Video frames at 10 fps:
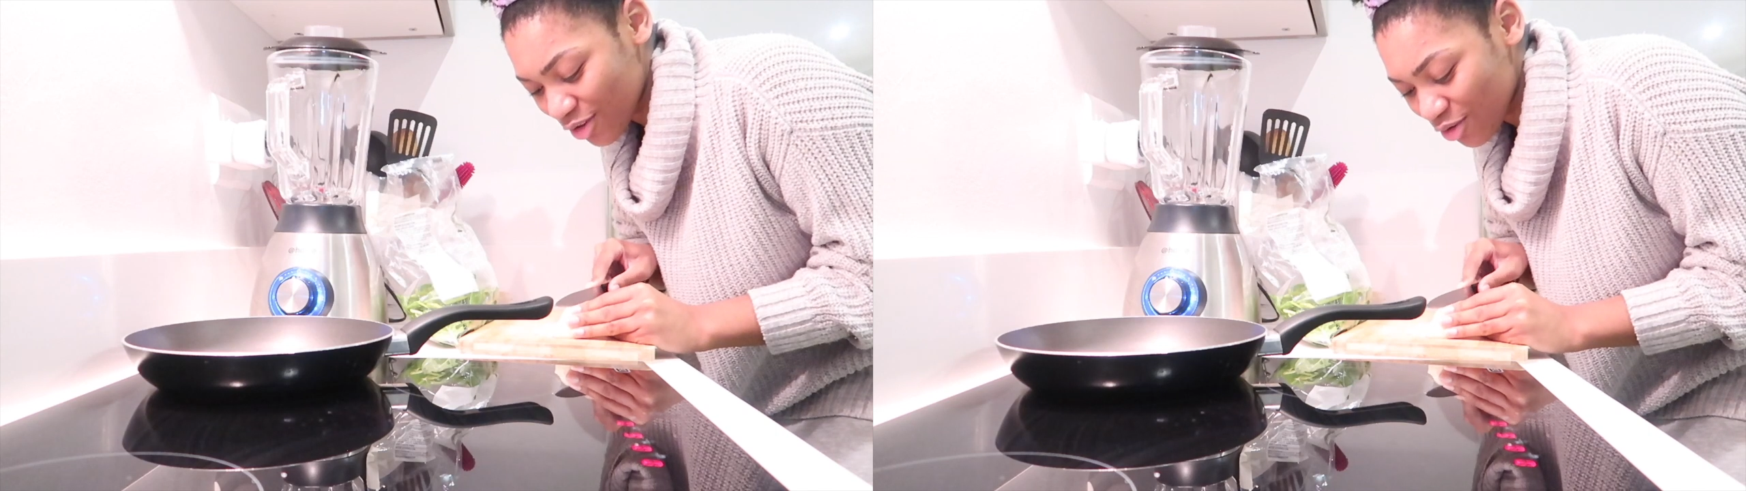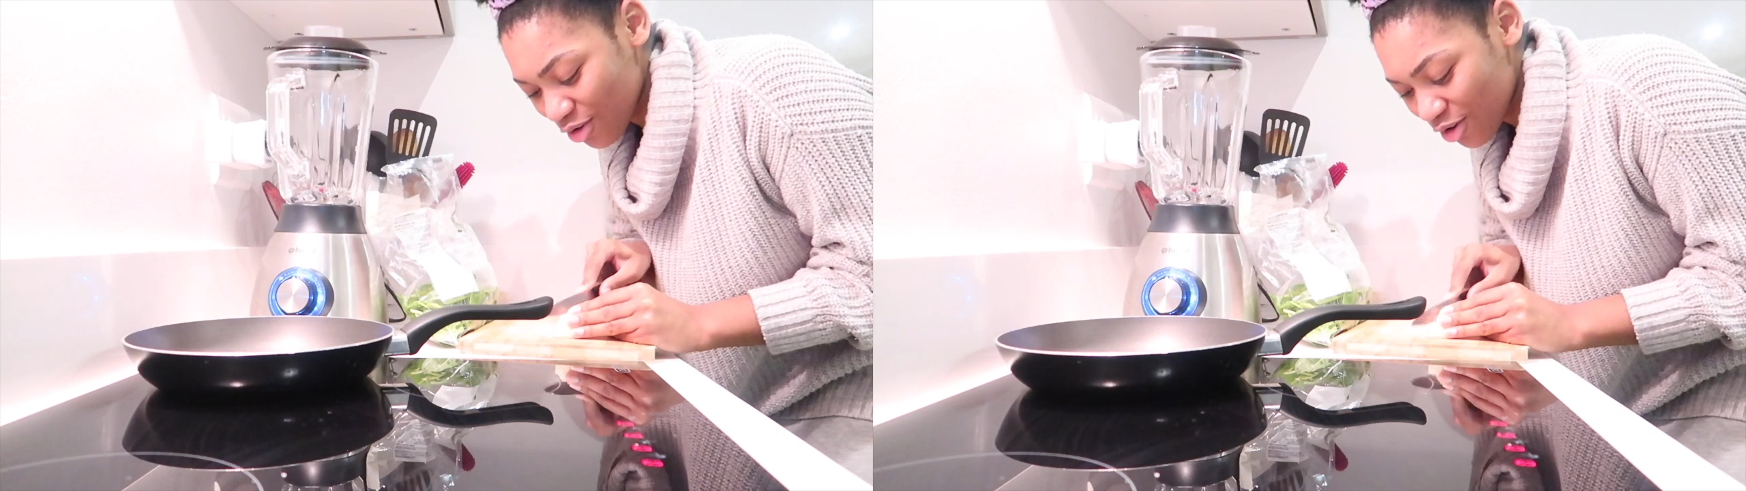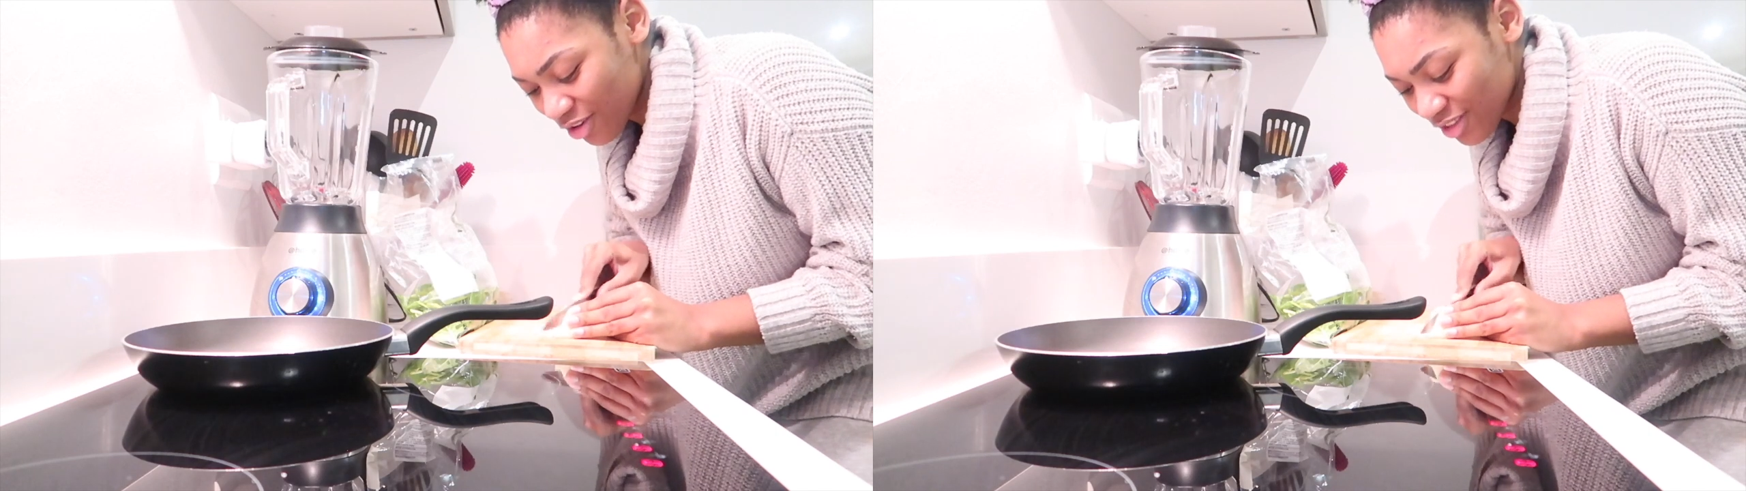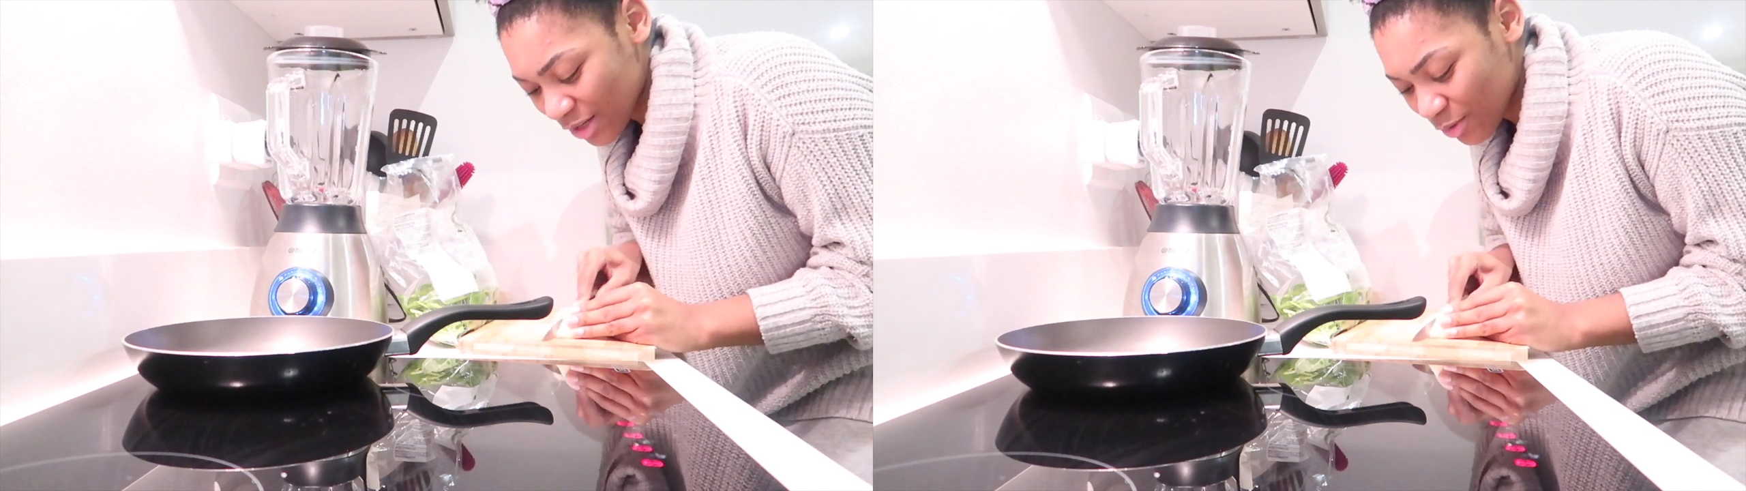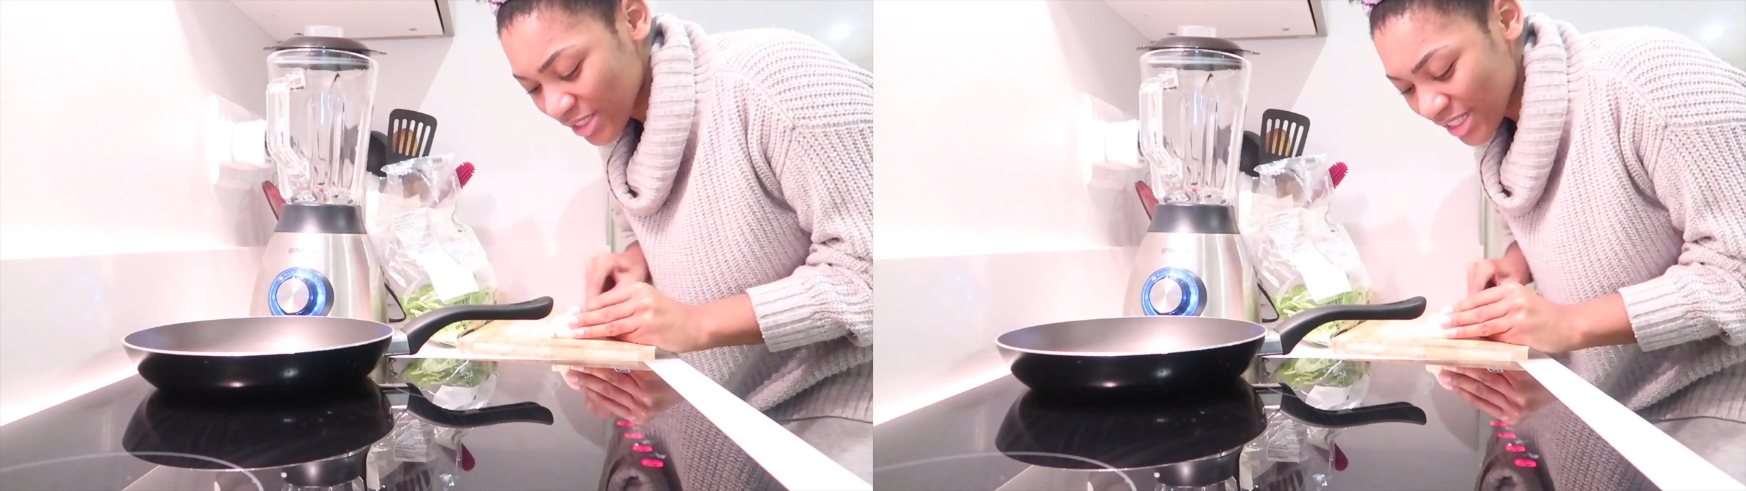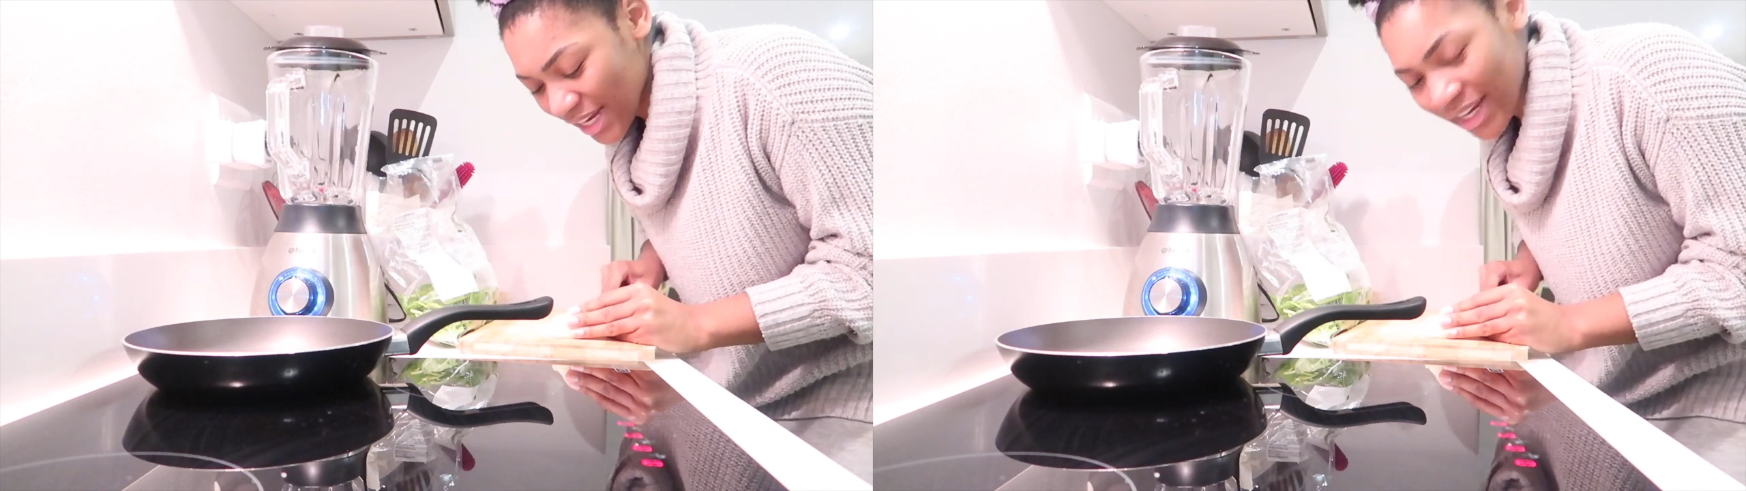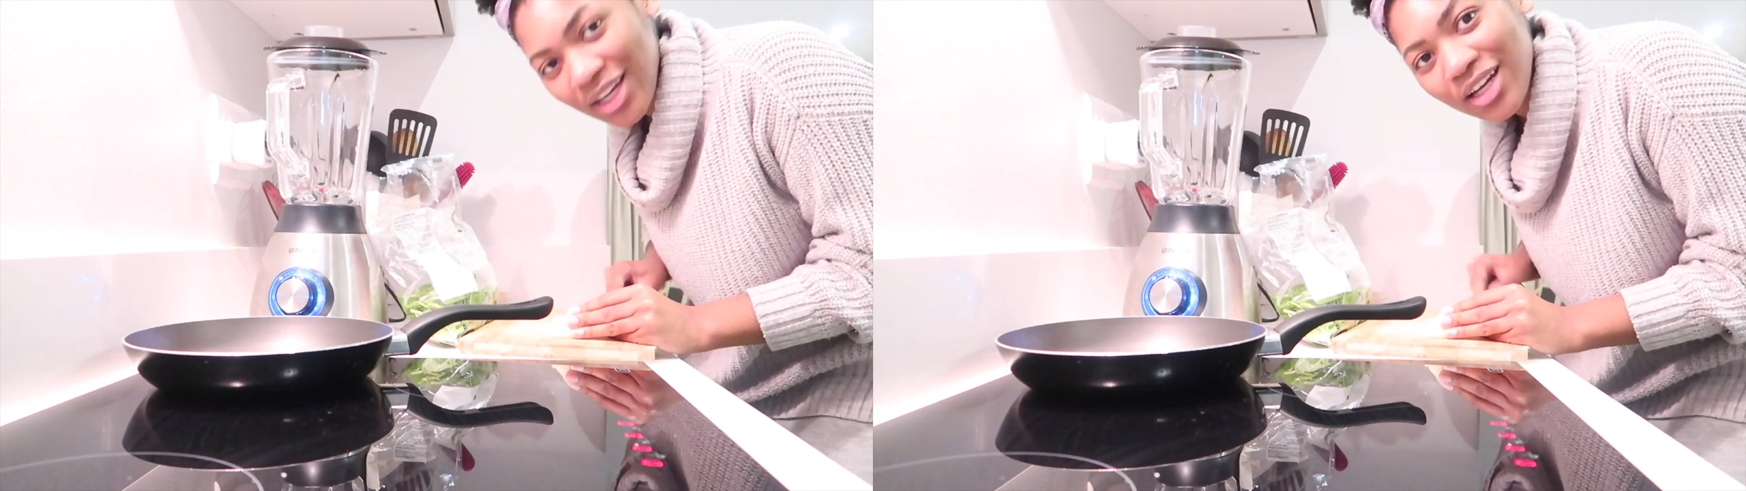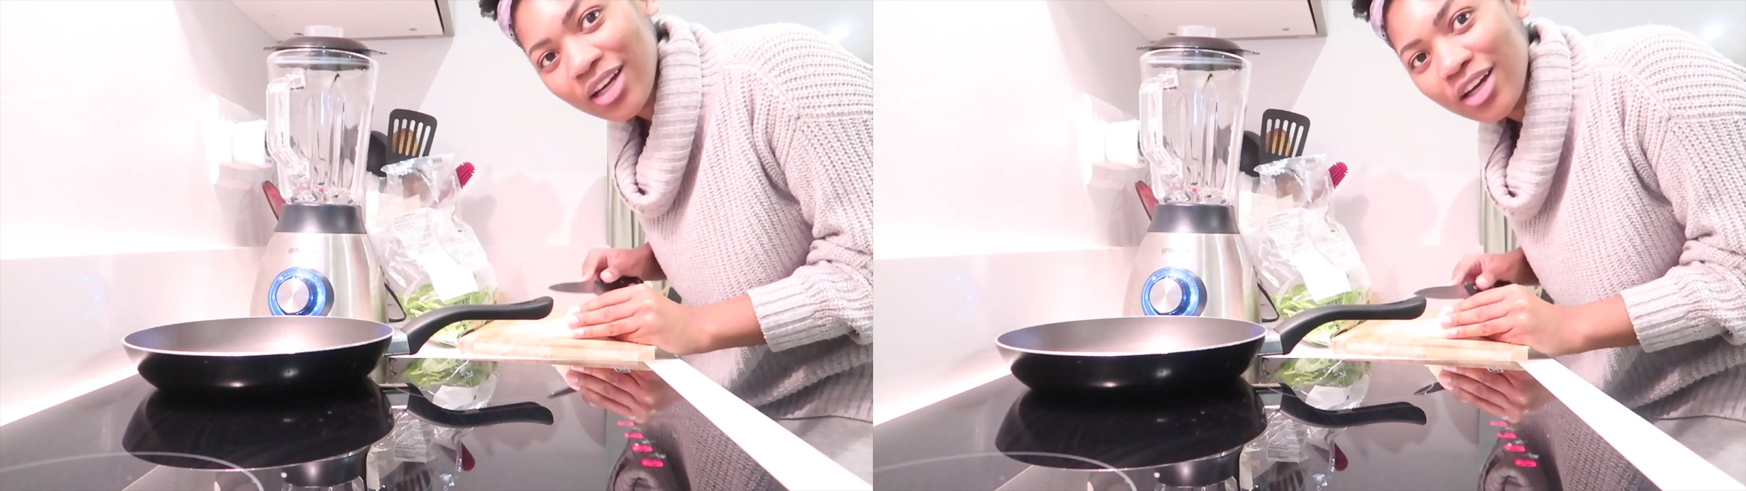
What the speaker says: yo, that was like